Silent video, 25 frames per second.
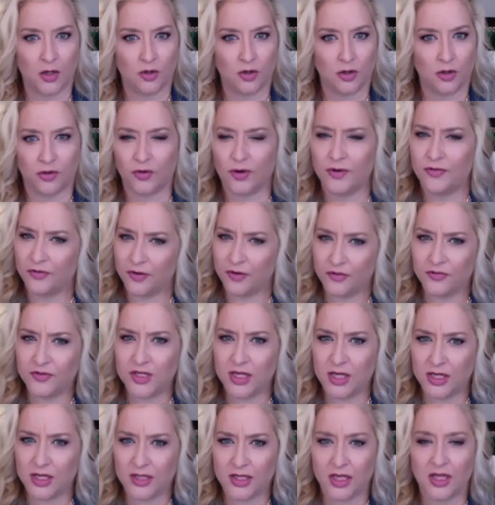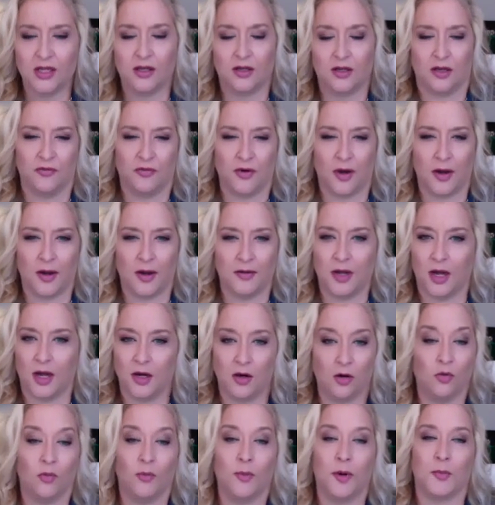350, I think. If I, I
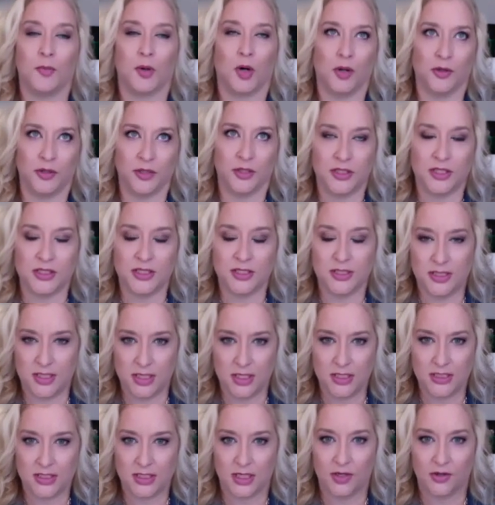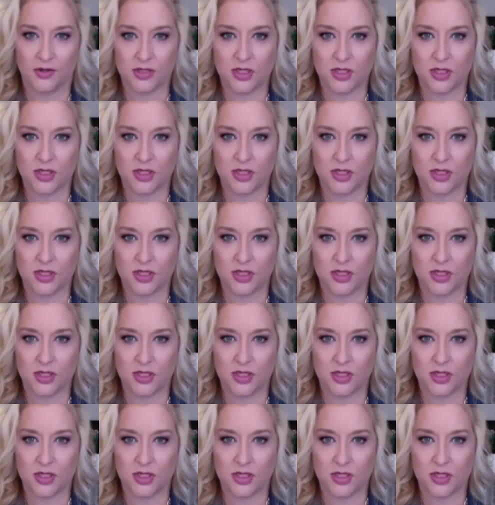don't remember all the d- details, yeah,